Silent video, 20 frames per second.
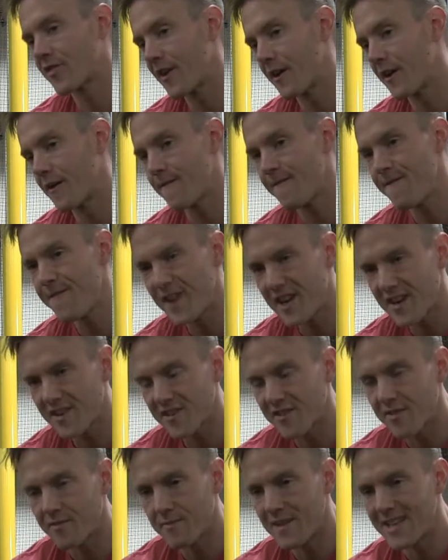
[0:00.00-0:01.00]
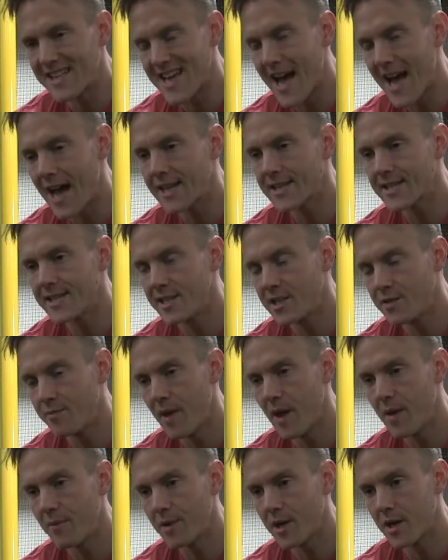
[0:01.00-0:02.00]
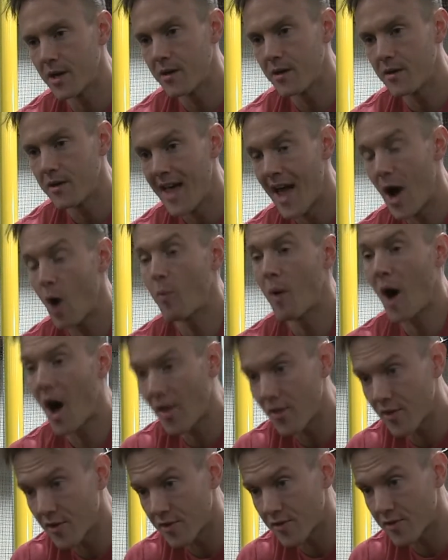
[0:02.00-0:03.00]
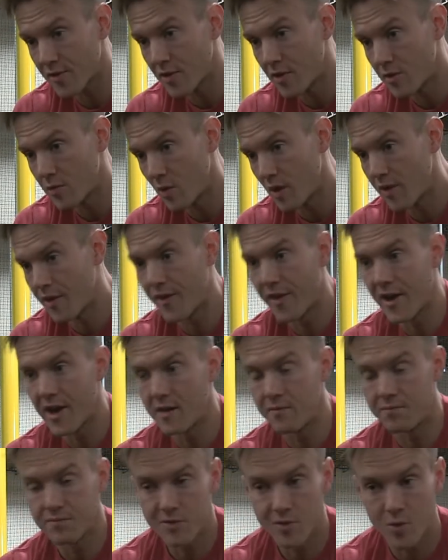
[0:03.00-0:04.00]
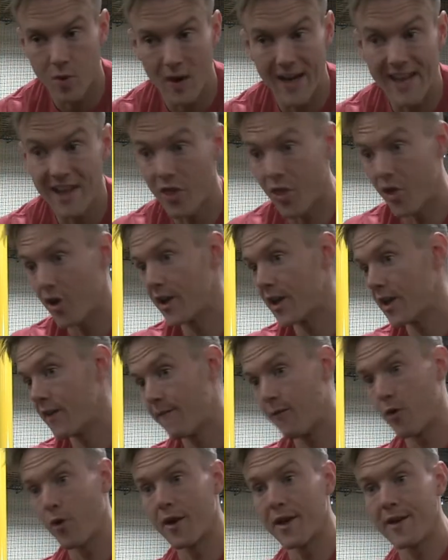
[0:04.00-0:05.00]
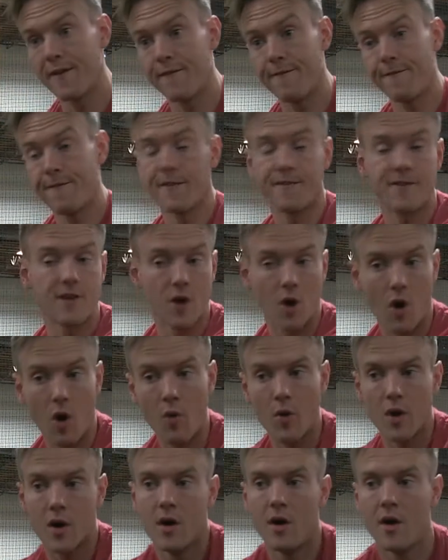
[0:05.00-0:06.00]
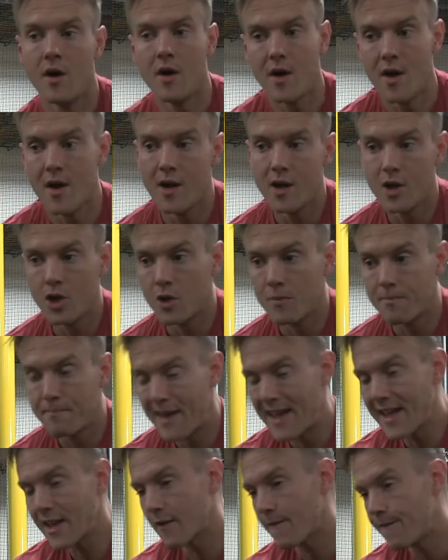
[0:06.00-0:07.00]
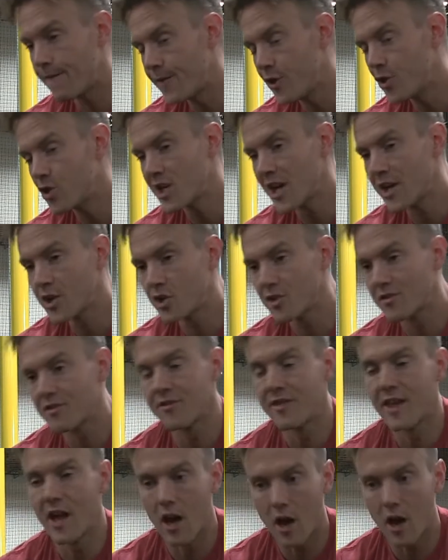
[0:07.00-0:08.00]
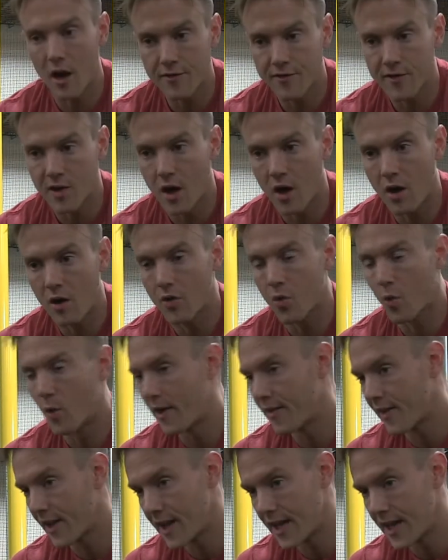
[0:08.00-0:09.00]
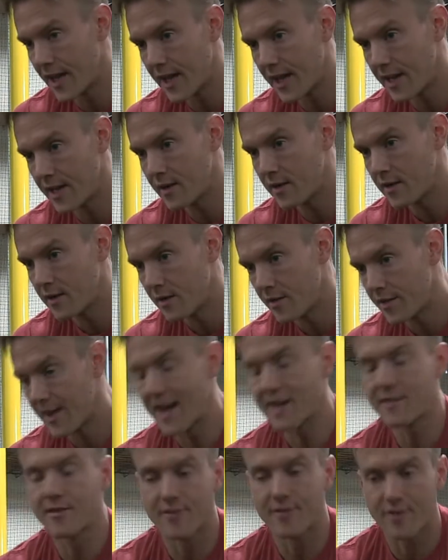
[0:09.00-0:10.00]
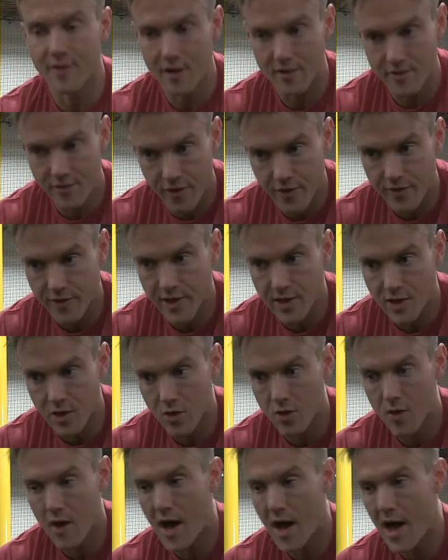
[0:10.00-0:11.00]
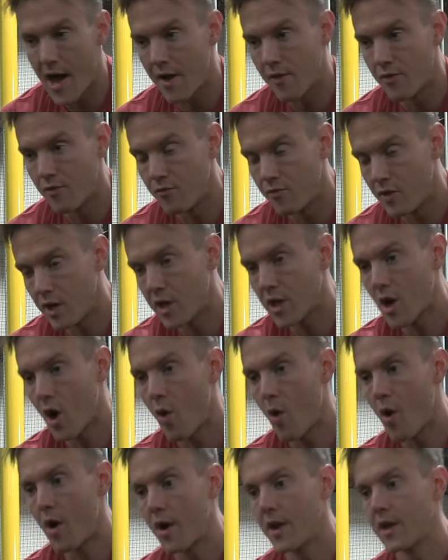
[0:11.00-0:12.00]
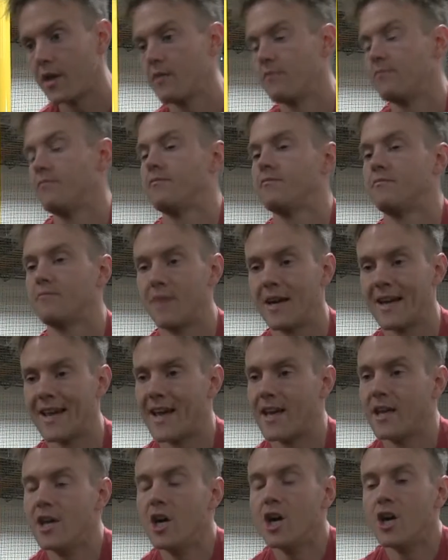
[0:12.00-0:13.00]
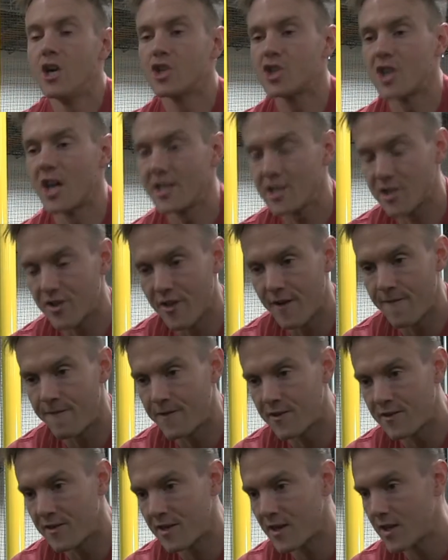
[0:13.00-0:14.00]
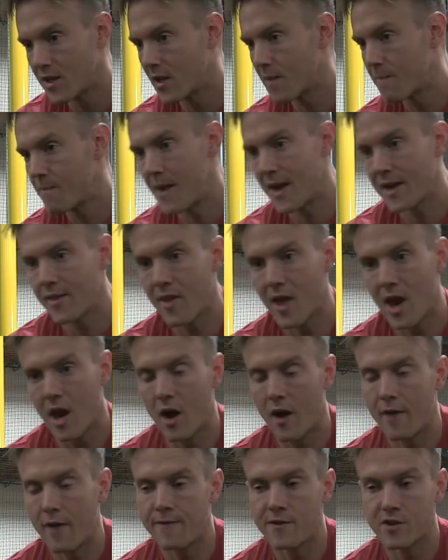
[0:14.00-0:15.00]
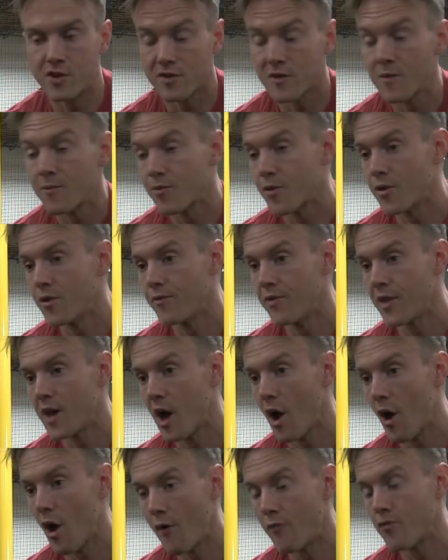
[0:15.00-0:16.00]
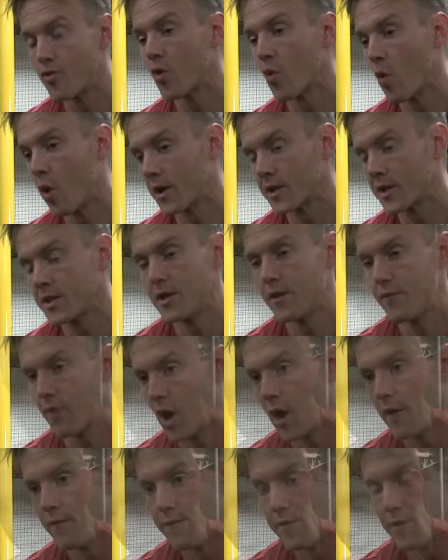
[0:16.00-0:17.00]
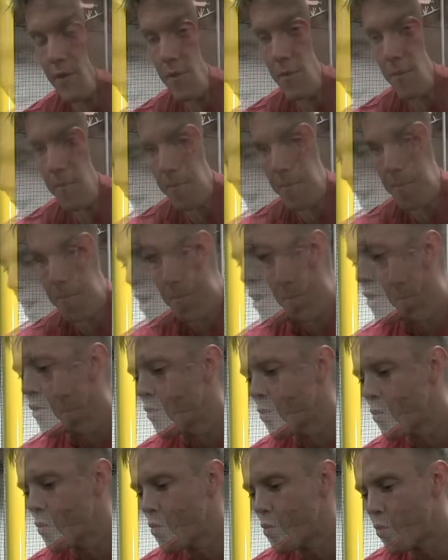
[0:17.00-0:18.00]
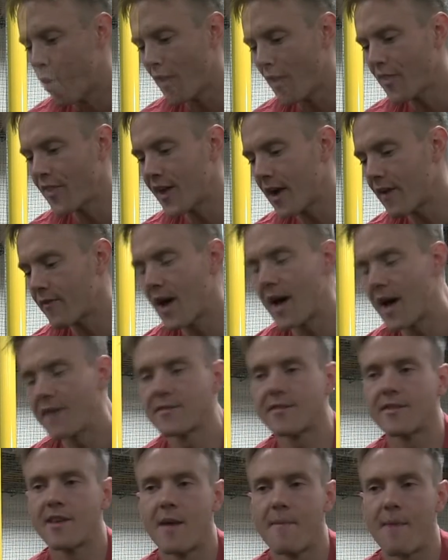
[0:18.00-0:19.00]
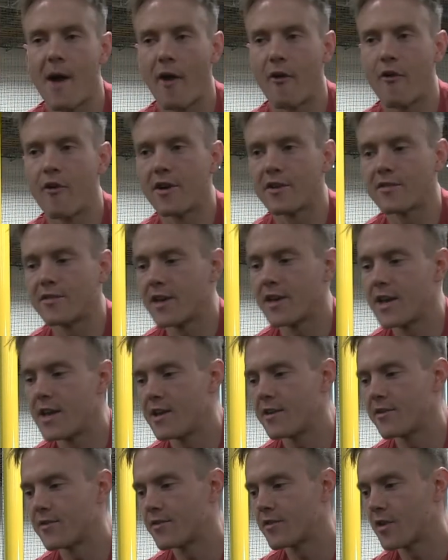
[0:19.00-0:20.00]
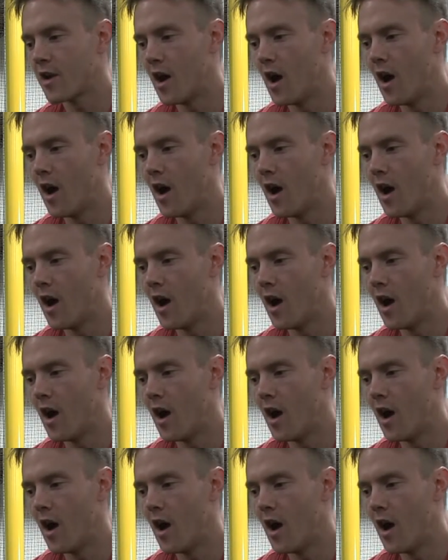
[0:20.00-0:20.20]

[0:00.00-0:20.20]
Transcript: that fitness mentality, to be able to help others, whether they're 20, 30, 40, 50 or older, make a few changes in their lifestyle, the way they eat, the exercise that they do, and really go on and, again, change their physique, better their life, and just improve their overall quality of life. One thing I've had to say about Chris is